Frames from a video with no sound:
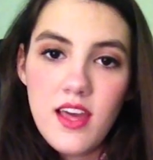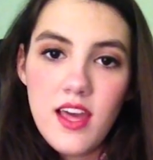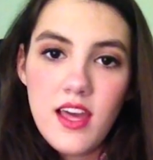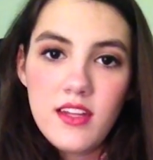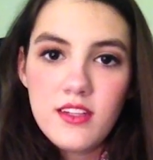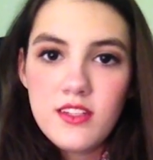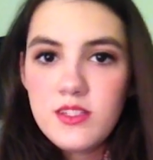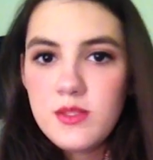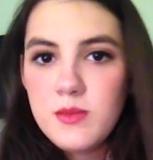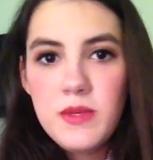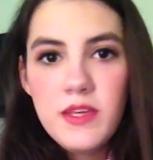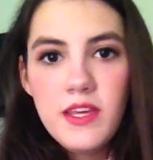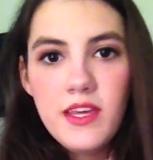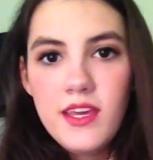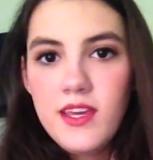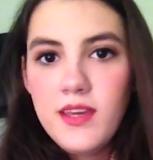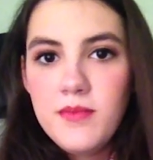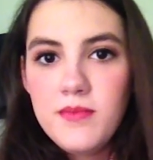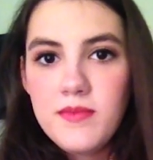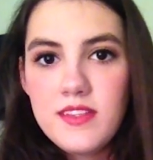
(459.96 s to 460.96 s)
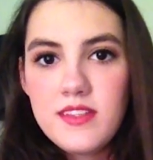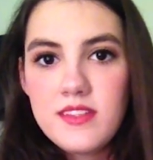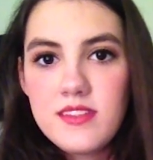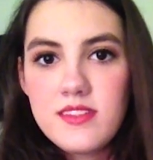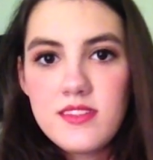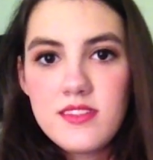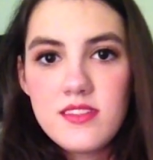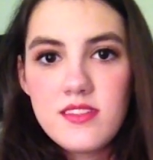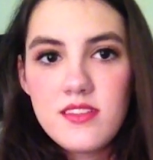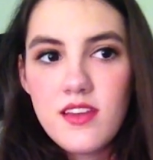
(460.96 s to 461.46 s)
And it just became
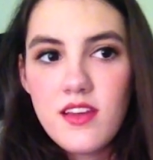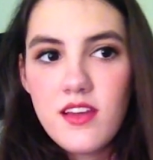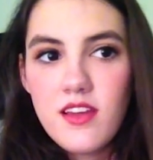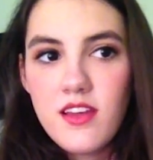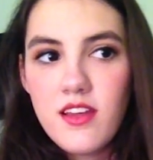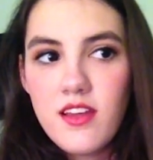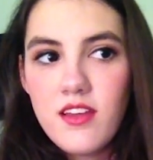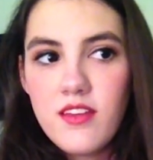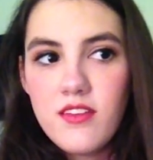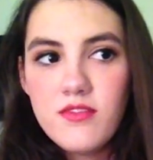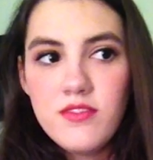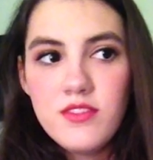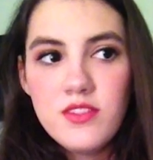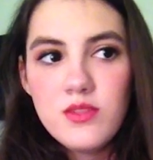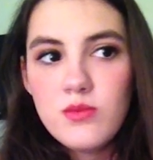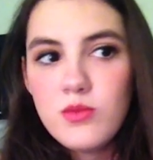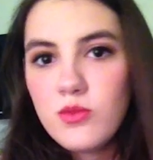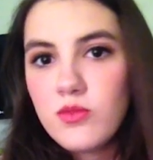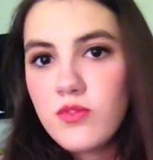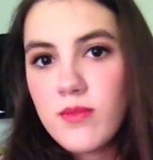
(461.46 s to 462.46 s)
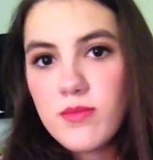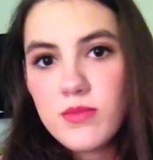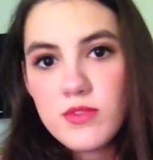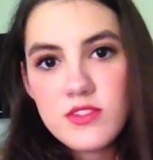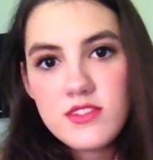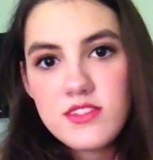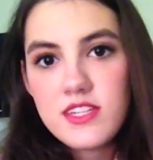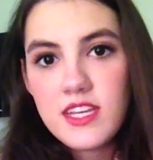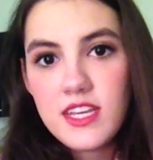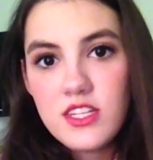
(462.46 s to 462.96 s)
this visible
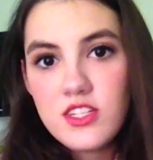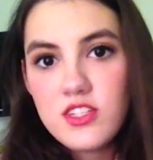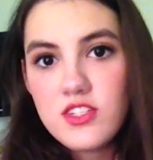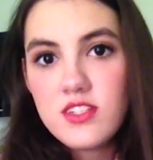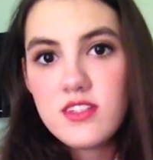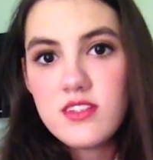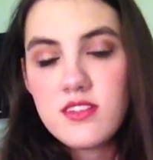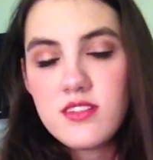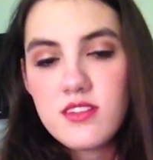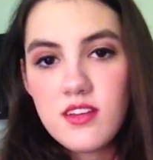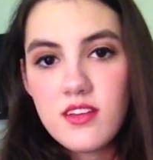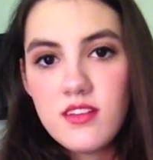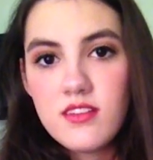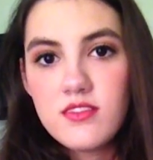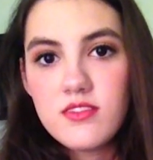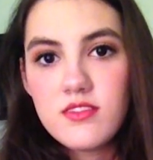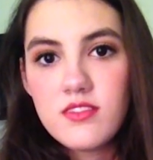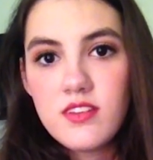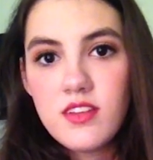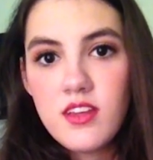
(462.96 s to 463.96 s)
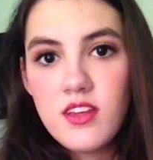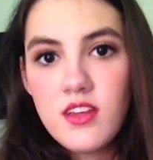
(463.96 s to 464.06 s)
representation of